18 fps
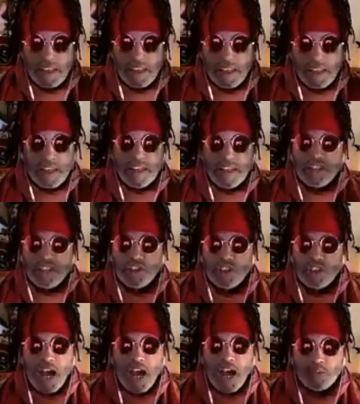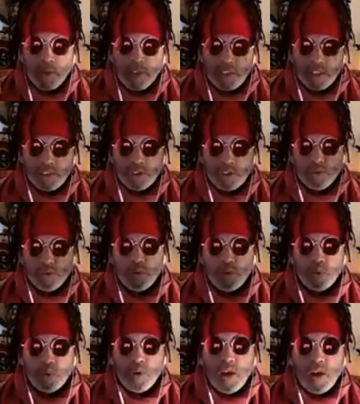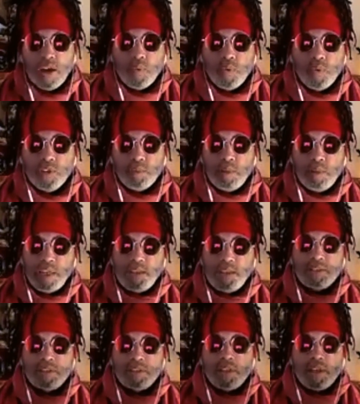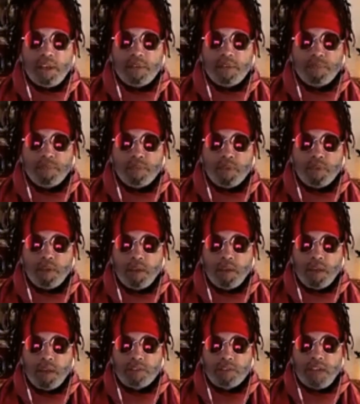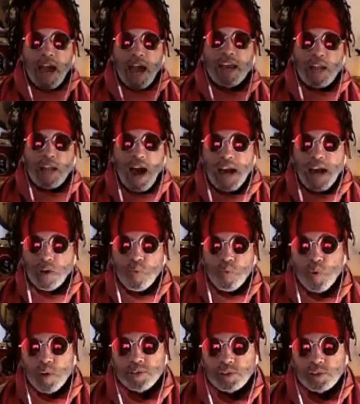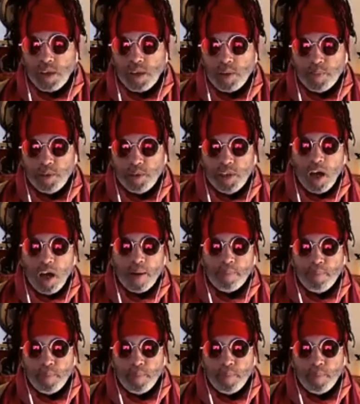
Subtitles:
Any genre that you do, which means, see, I don't want some young